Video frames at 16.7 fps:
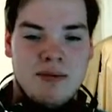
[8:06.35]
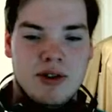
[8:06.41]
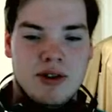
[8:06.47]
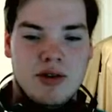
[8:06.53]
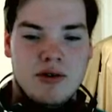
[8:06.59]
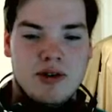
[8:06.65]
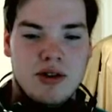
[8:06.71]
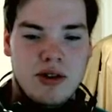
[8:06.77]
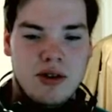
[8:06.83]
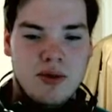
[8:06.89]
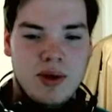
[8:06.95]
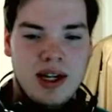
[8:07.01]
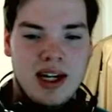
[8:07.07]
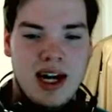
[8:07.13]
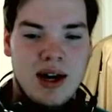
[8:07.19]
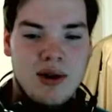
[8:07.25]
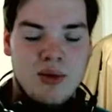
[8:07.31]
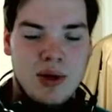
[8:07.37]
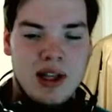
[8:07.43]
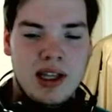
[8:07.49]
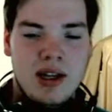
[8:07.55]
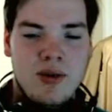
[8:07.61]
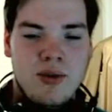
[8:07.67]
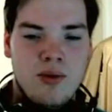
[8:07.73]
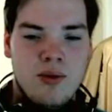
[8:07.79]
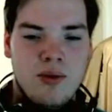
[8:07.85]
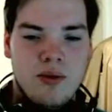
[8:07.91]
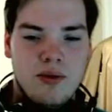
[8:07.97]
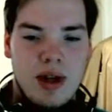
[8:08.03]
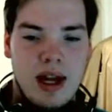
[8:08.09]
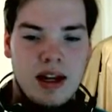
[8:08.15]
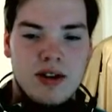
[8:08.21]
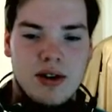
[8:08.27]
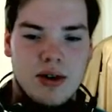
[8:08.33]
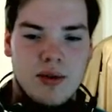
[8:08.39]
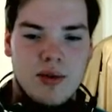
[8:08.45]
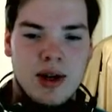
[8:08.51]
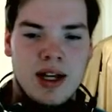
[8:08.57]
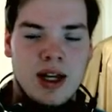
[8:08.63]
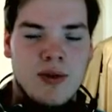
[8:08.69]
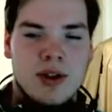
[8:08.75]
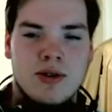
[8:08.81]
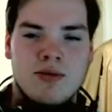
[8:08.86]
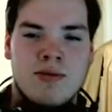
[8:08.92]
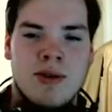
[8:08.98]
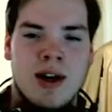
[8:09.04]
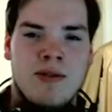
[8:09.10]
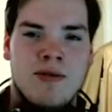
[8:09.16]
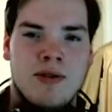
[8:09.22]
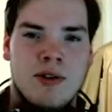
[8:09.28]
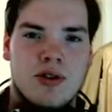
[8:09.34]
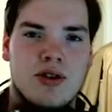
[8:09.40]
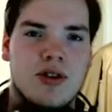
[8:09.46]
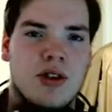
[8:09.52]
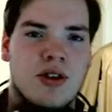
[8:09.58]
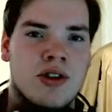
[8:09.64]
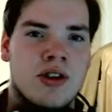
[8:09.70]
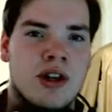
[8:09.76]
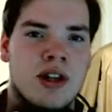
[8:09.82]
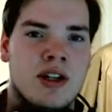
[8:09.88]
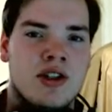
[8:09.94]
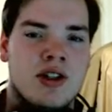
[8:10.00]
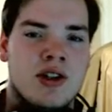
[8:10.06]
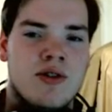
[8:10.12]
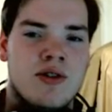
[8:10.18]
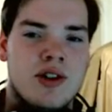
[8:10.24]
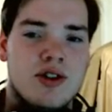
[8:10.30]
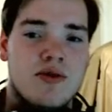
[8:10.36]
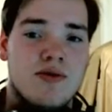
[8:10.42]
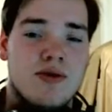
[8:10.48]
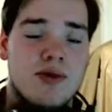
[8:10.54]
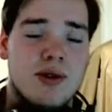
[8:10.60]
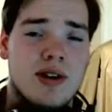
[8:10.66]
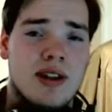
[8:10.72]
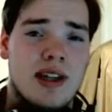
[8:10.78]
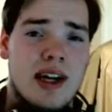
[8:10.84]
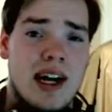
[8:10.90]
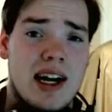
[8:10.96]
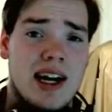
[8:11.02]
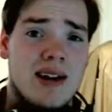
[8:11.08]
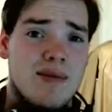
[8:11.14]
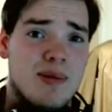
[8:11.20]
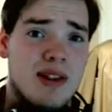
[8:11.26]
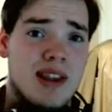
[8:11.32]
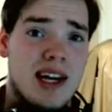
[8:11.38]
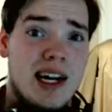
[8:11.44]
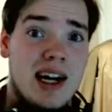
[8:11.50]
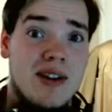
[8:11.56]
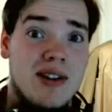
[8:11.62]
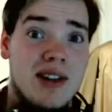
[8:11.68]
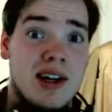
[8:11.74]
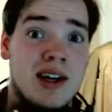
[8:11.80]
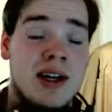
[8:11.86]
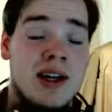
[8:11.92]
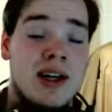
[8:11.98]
So Turtwig, I really like Turtwig. It was my first starter in Generation 4. I gotta put that out there.